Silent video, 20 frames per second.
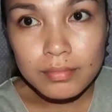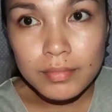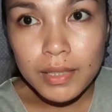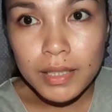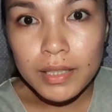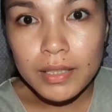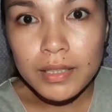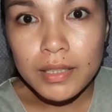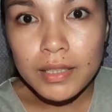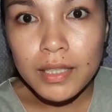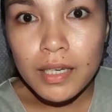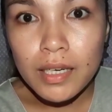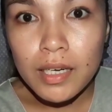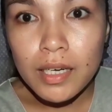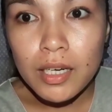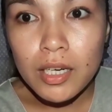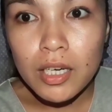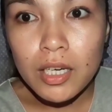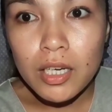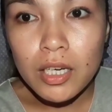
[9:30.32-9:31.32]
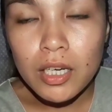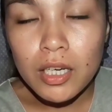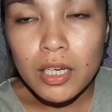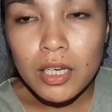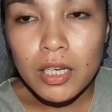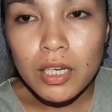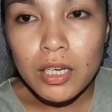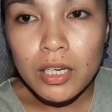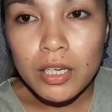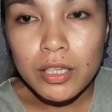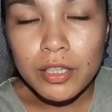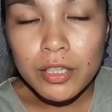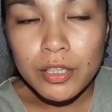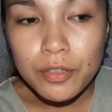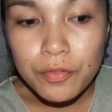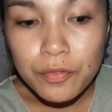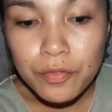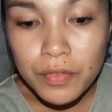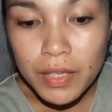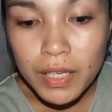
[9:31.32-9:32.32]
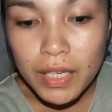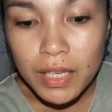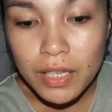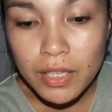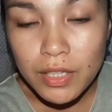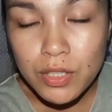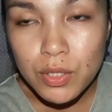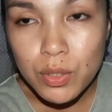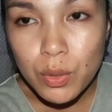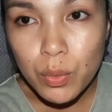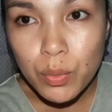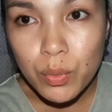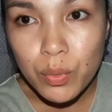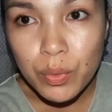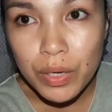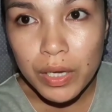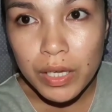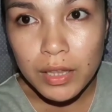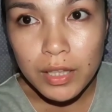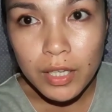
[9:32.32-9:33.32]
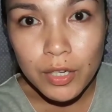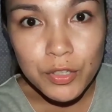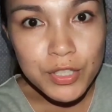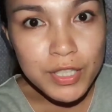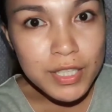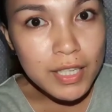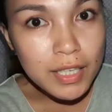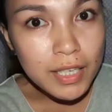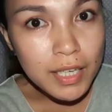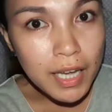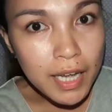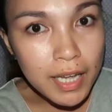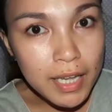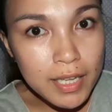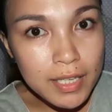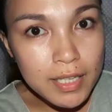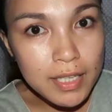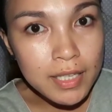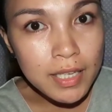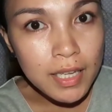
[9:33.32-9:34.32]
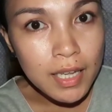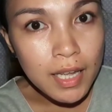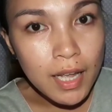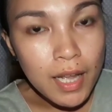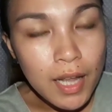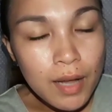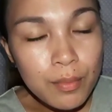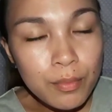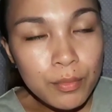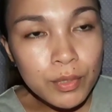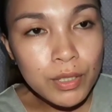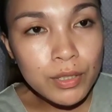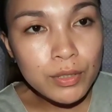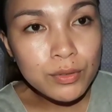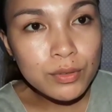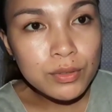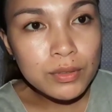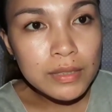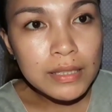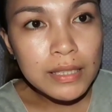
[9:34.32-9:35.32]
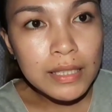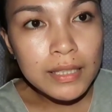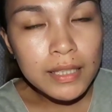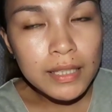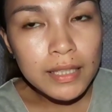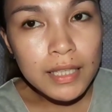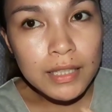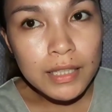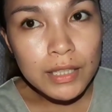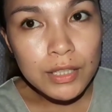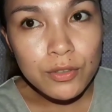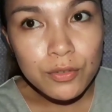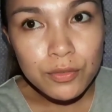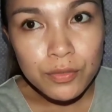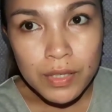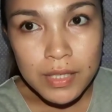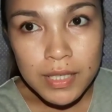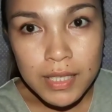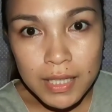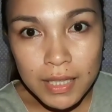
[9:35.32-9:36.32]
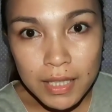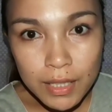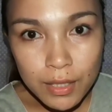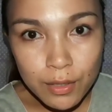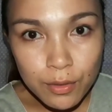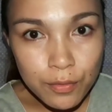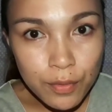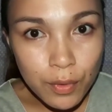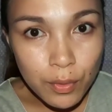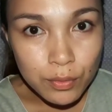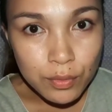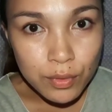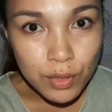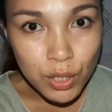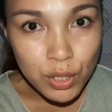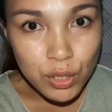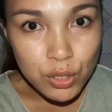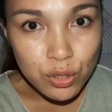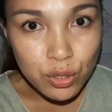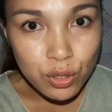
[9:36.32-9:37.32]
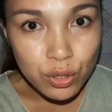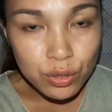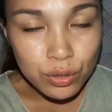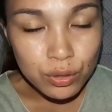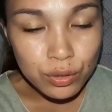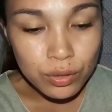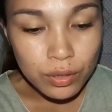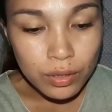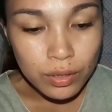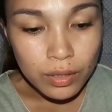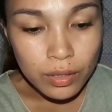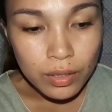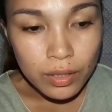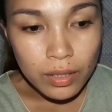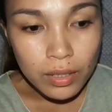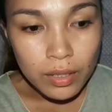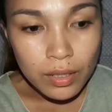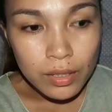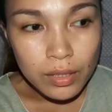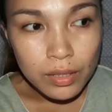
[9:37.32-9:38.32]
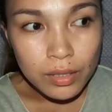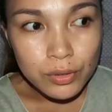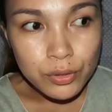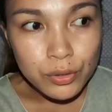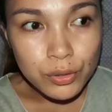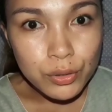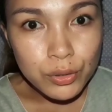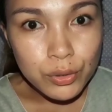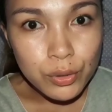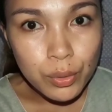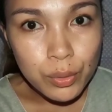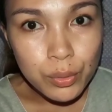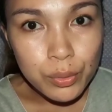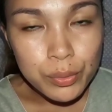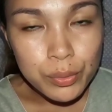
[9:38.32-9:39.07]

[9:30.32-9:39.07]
in the evening, so 8 hours na, guys, mula nung nilagyan natin yung face natin ng foundation. So,